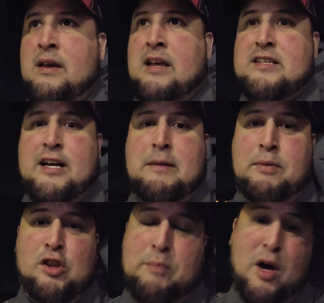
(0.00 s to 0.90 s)
he's going to
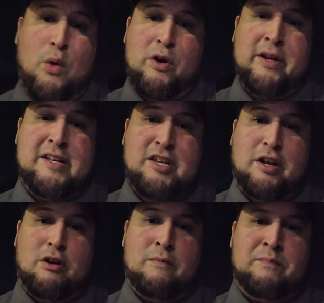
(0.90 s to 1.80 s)
put the ball where it needs to
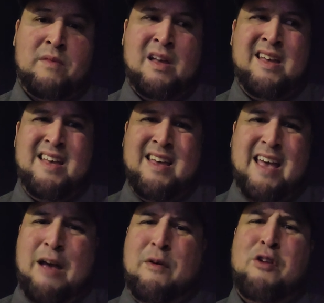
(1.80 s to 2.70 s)
go.
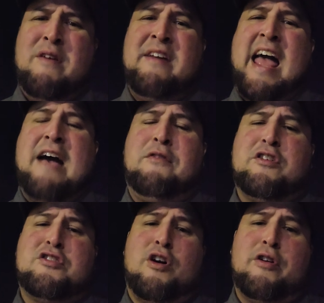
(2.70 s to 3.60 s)
And we don't even have our
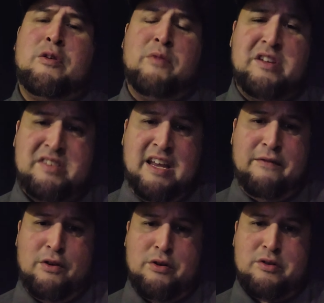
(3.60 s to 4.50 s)
starting
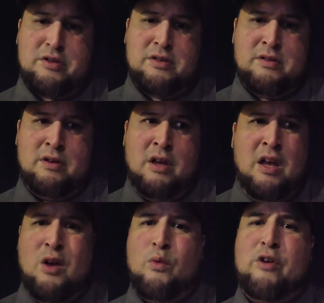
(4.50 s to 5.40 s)
receivers.
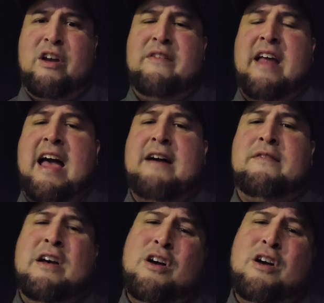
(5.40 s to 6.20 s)
We don't even have